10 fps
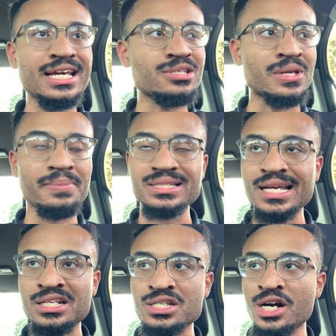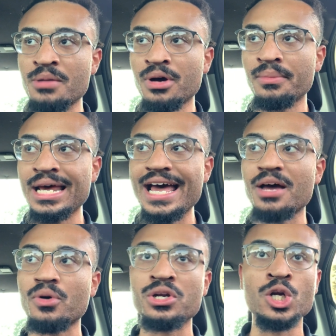is, man, because at this current moment, I
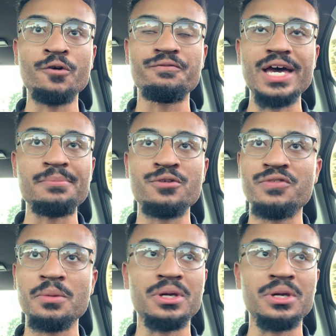am on no fap, you feel me?